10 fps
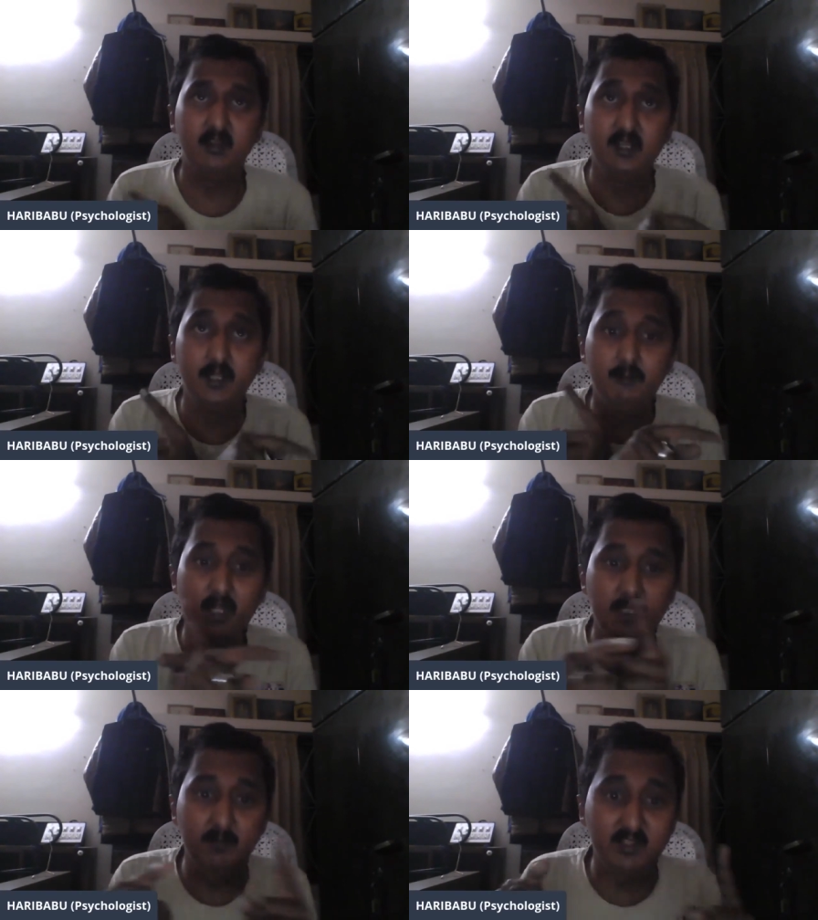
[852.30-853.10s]
in the
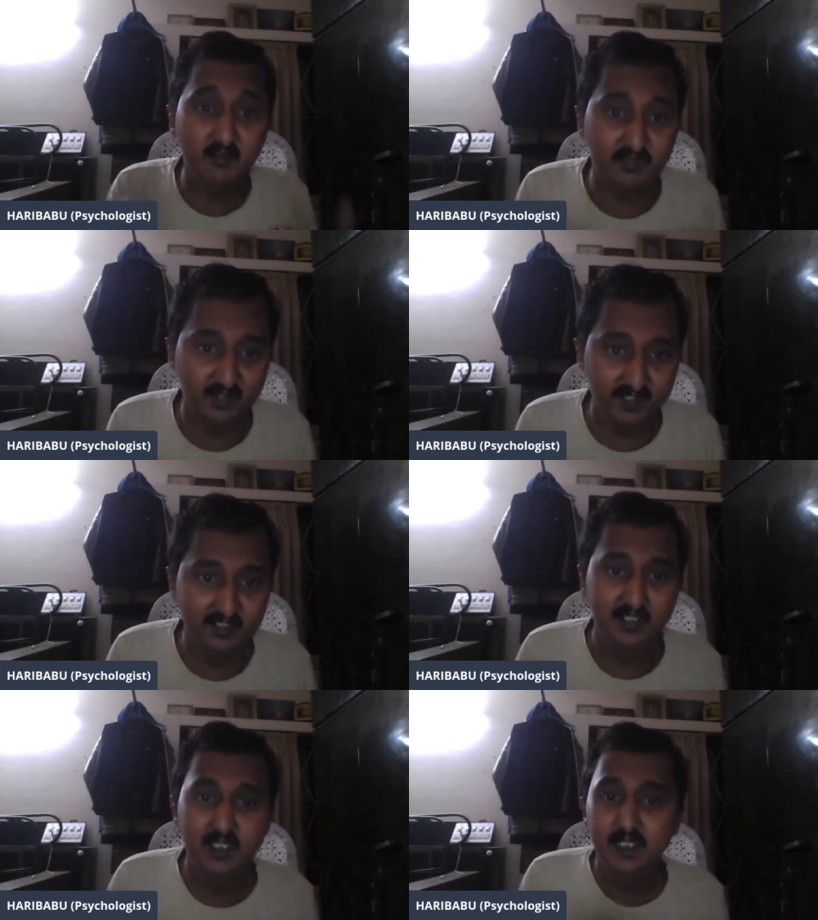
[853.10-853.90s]
multiples of
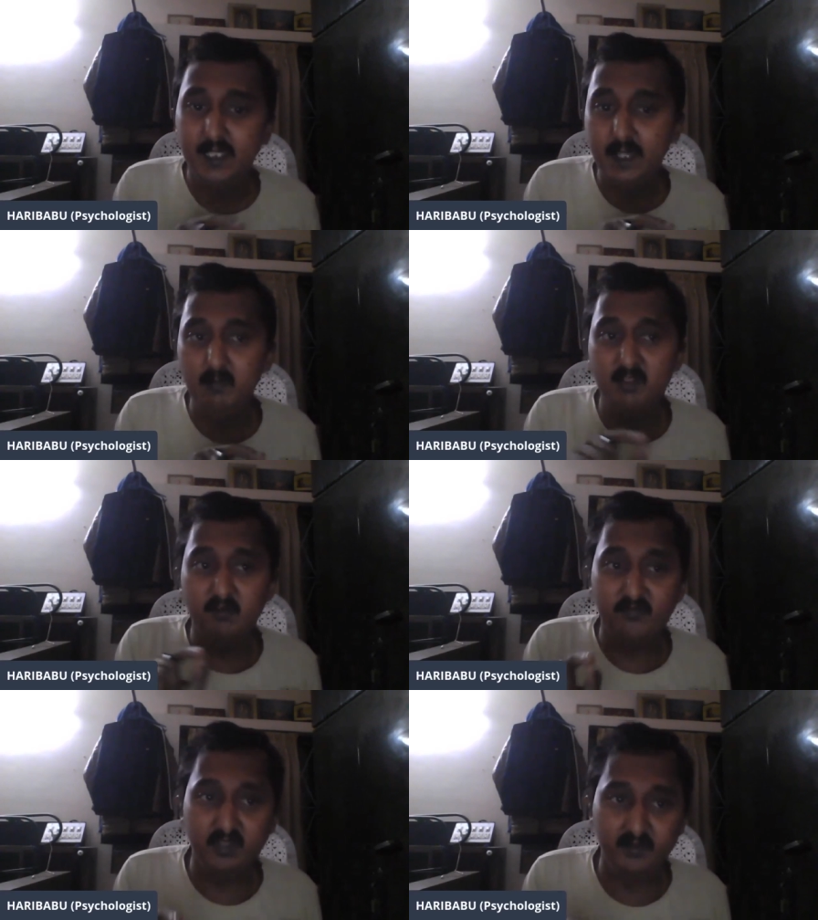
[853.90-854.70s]
7, tables
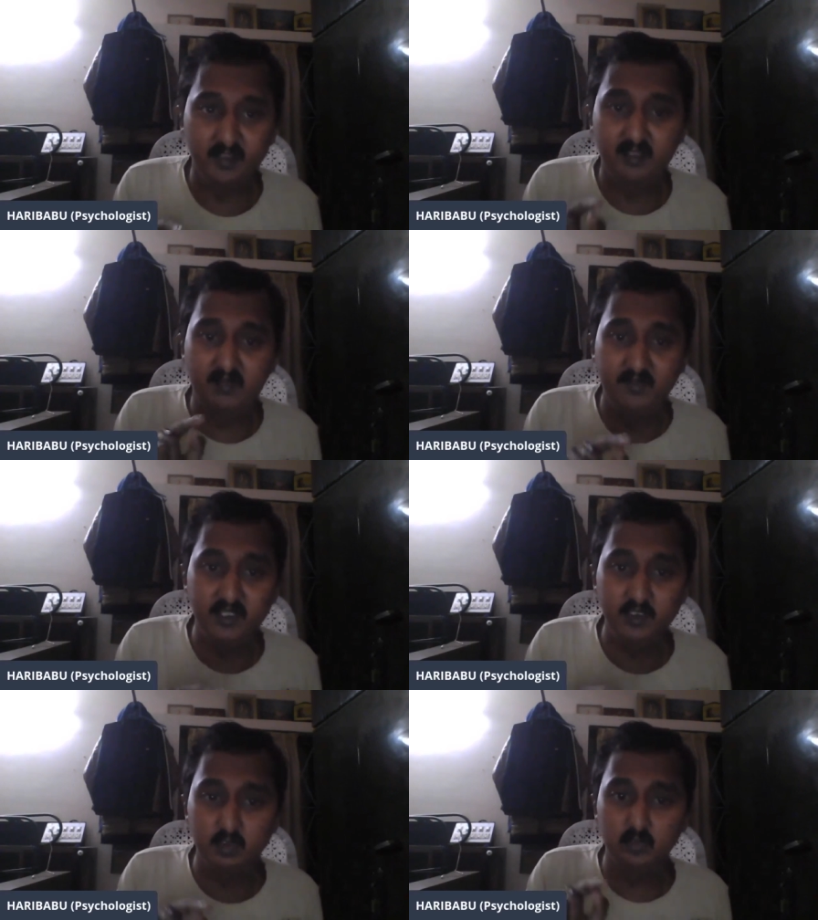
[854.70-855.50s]
of 7, 7
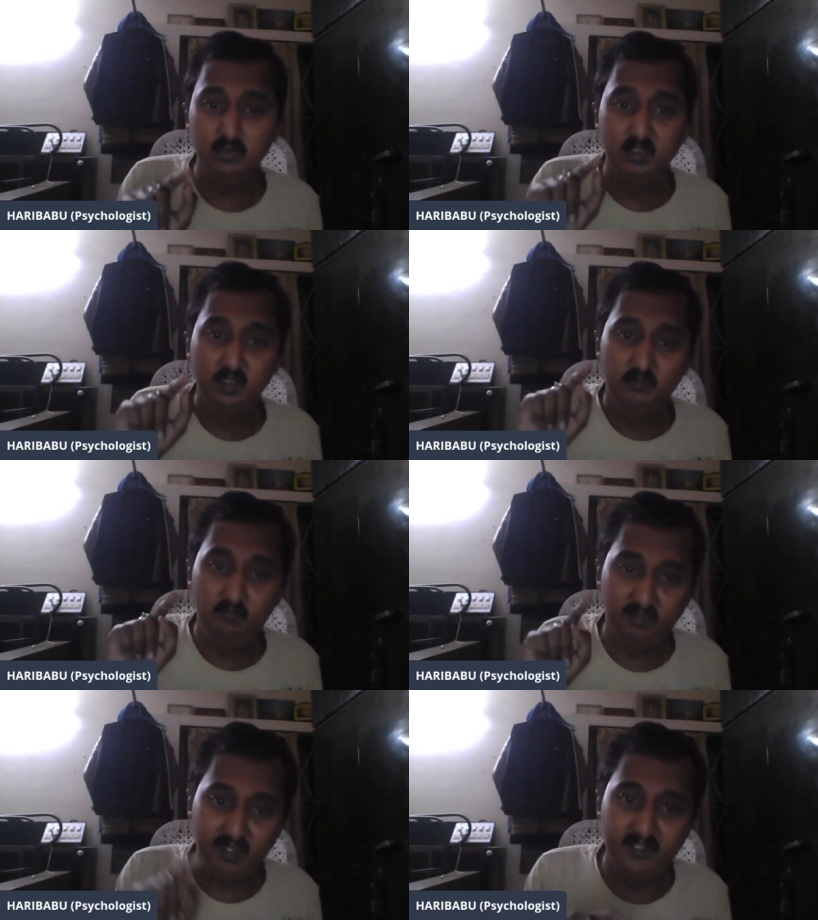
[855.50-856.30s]
into
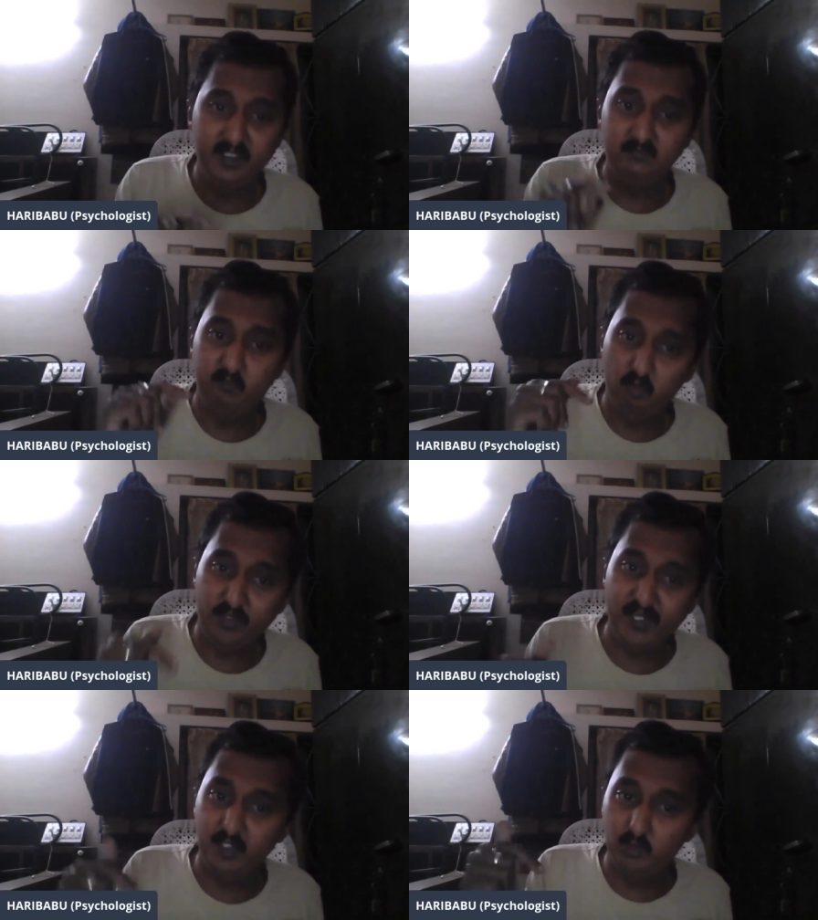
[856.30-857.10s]
7,
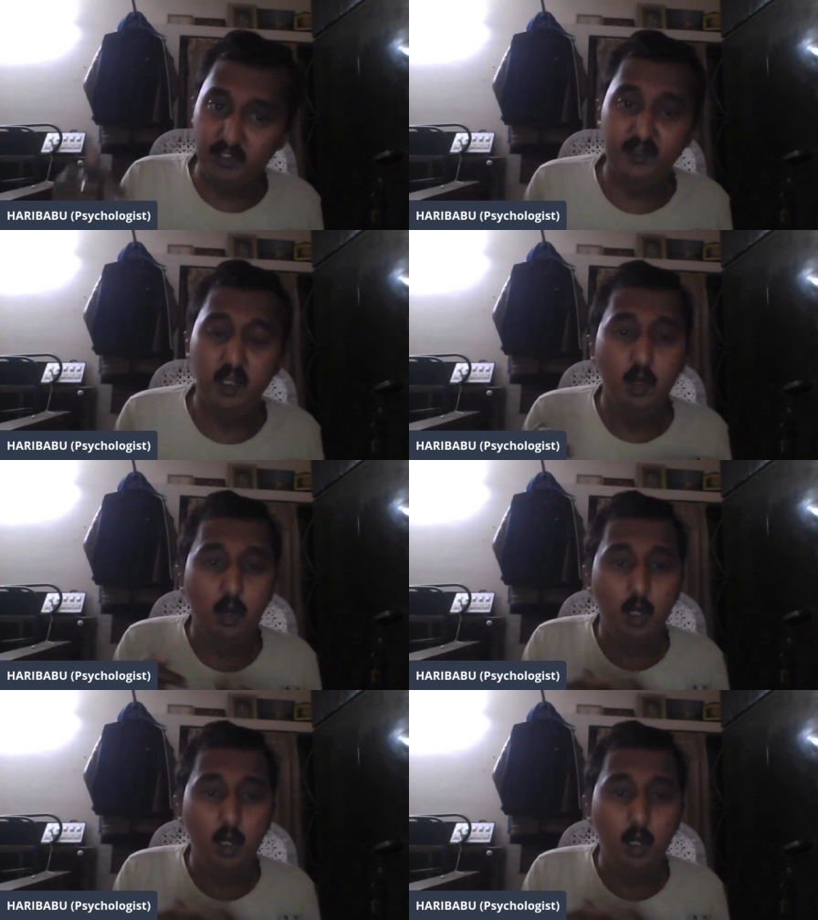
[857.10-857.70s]
14, 21.